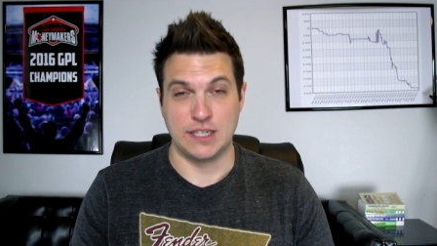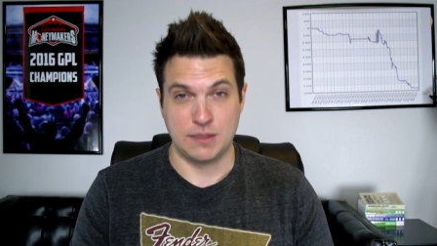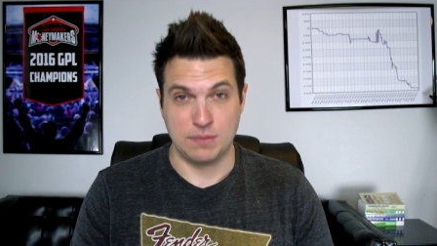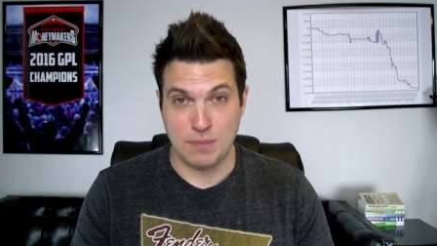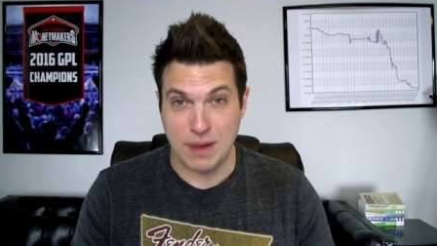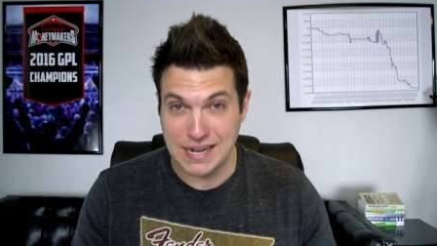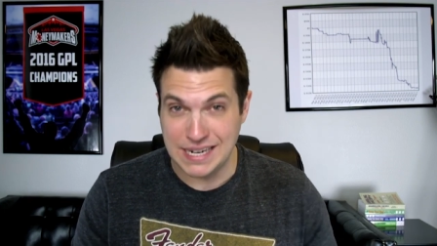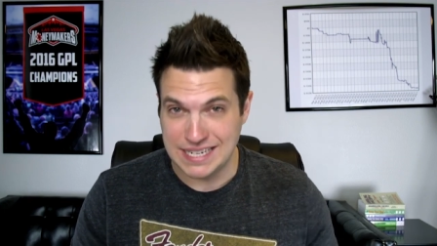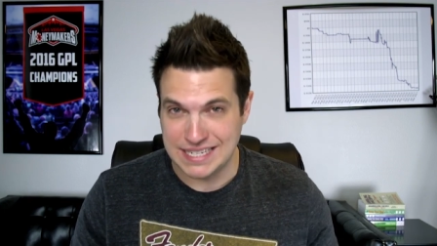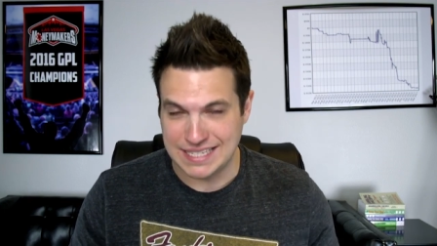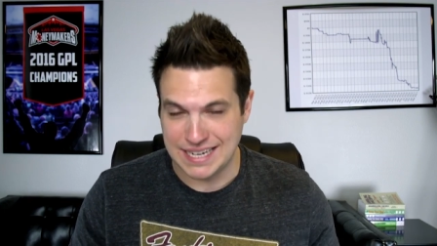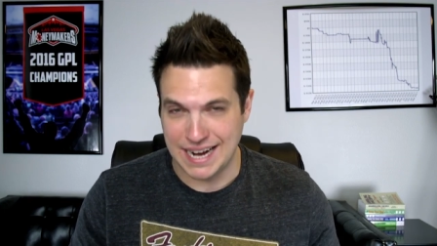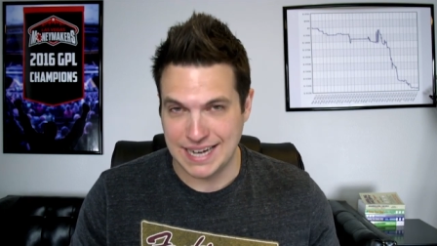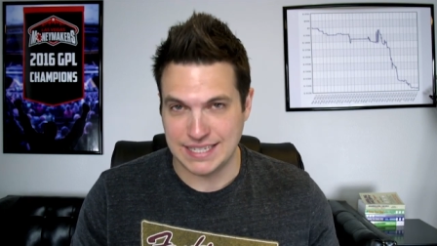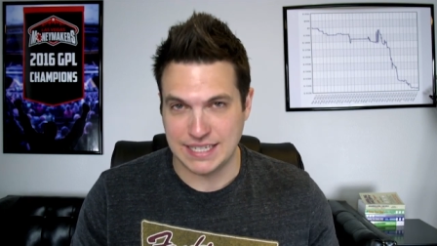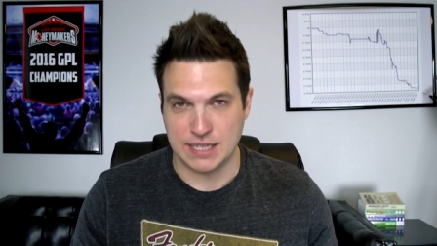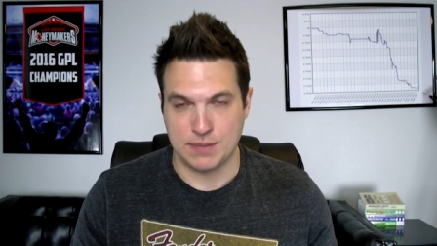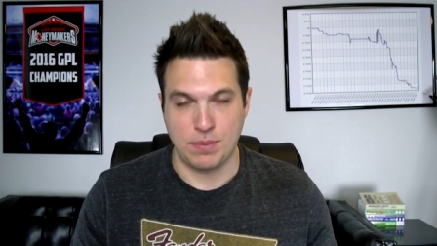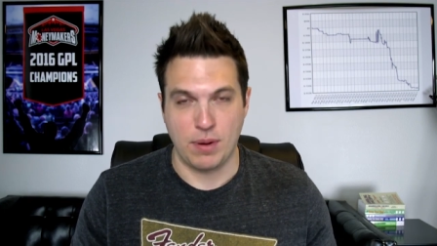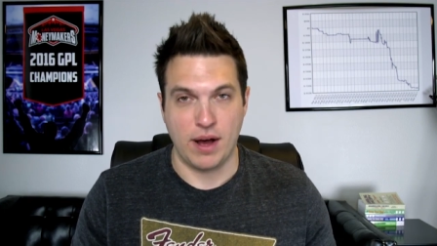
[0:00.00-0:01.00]
as many
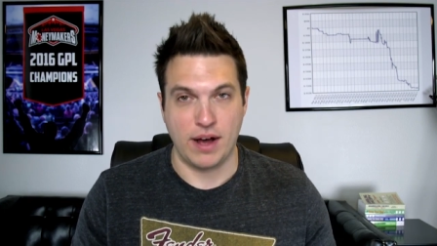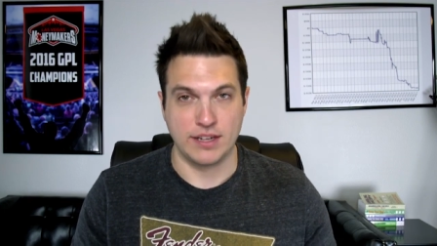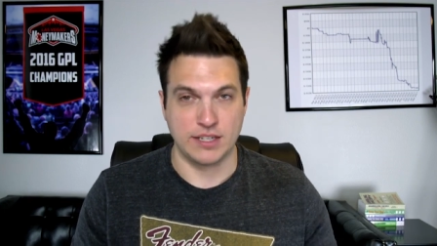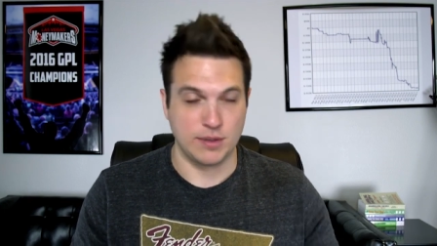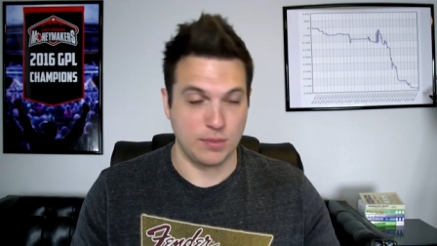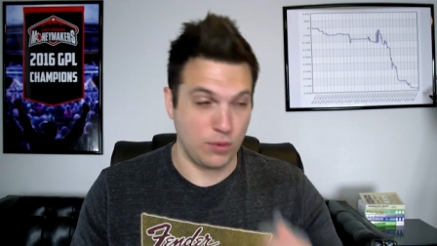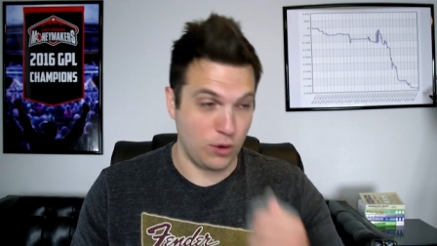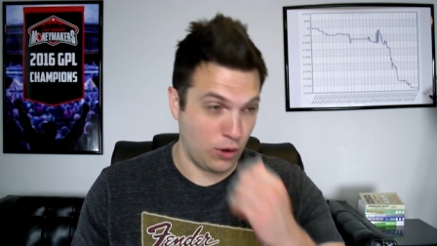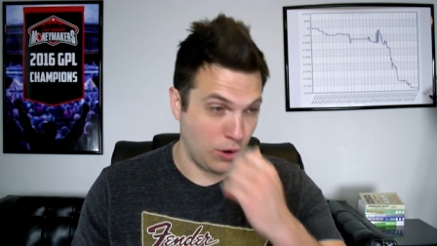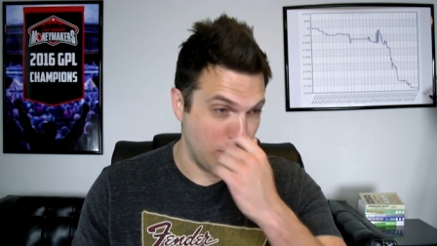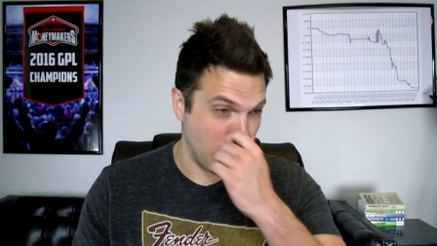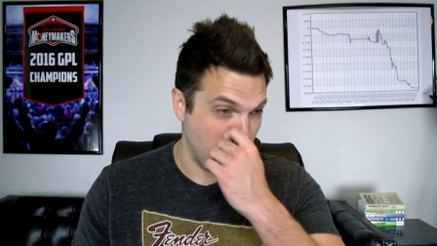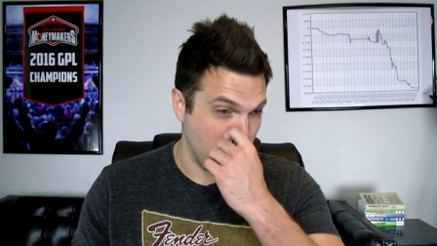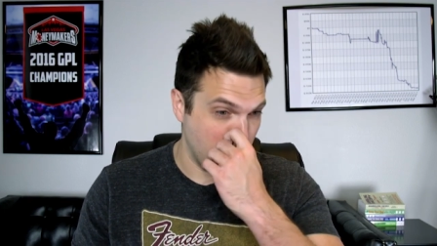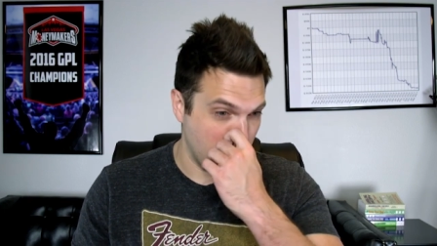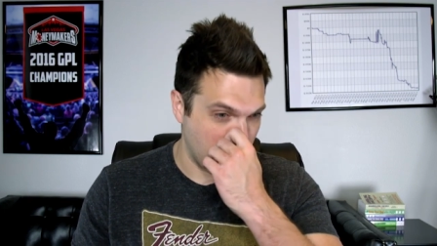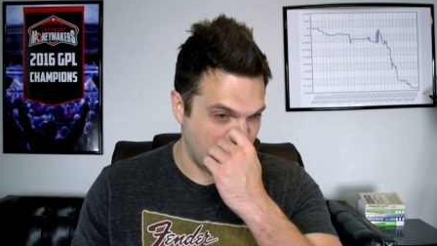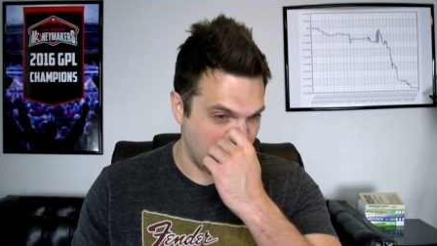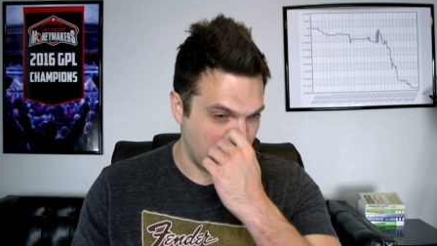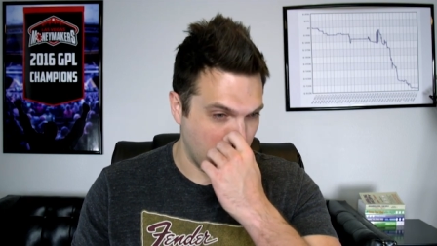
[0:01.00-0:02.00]
sites as possible
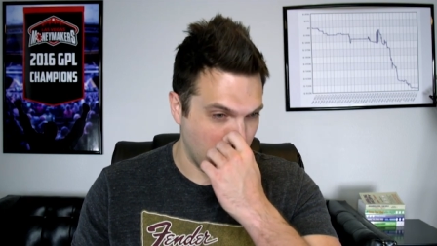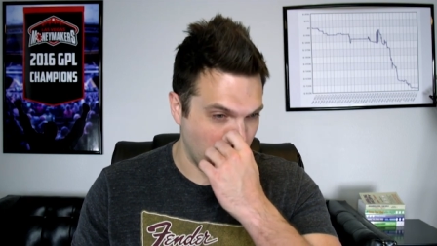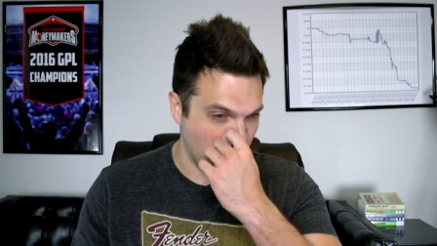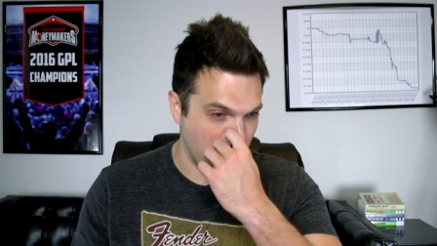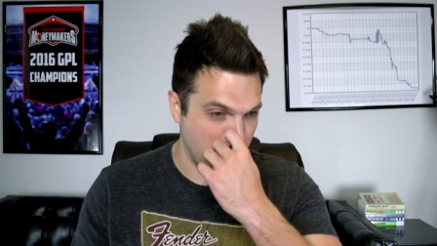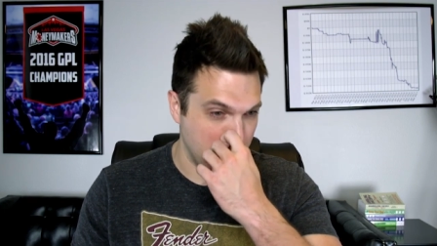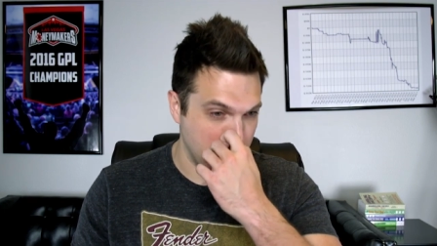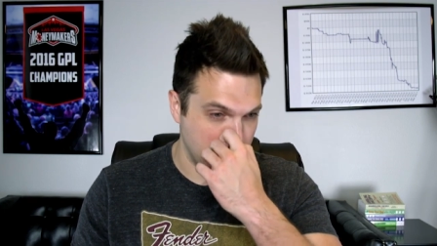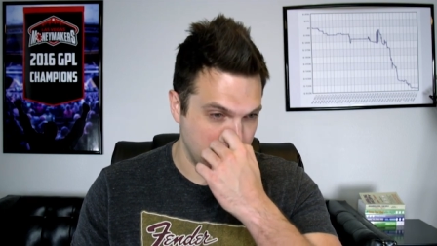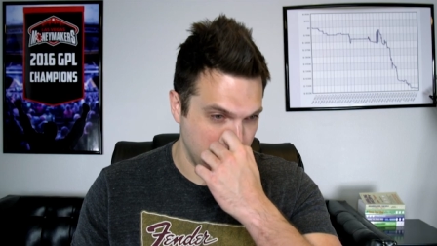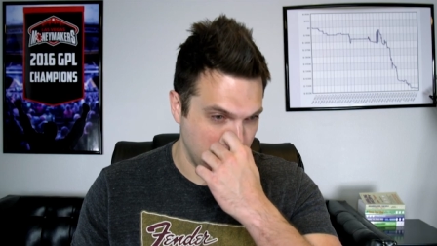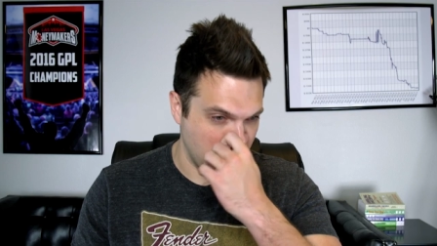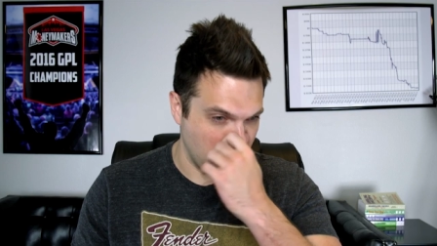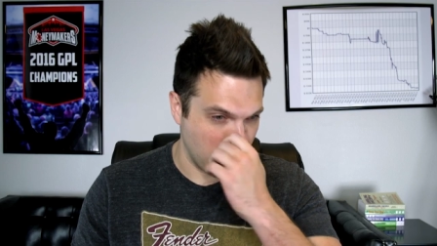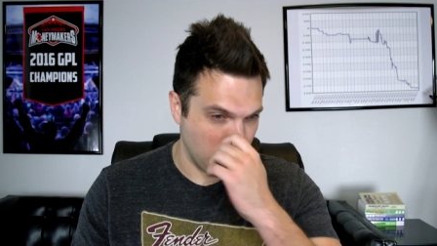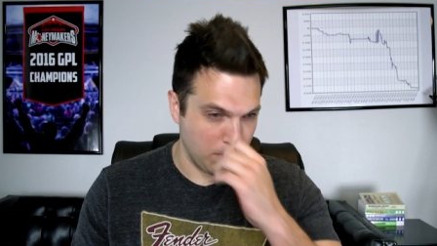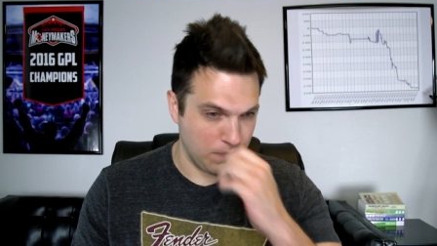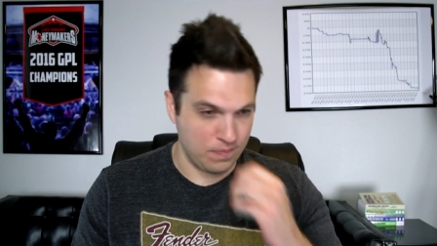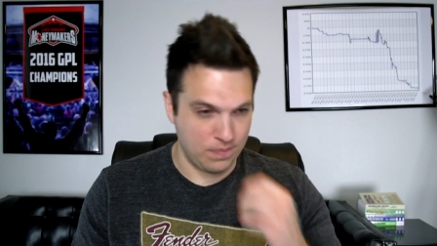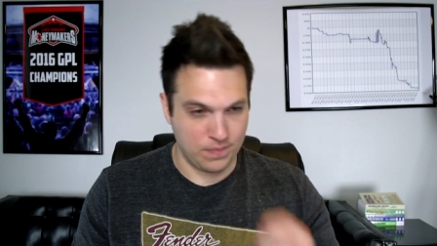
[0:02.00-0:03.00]
with, you
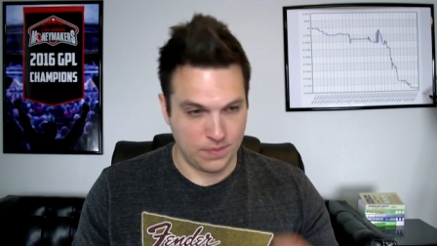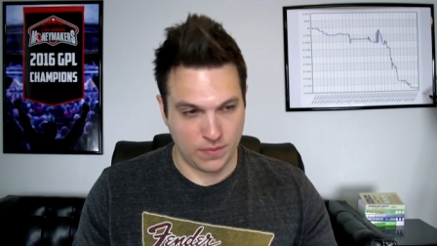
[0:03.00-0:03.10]
know,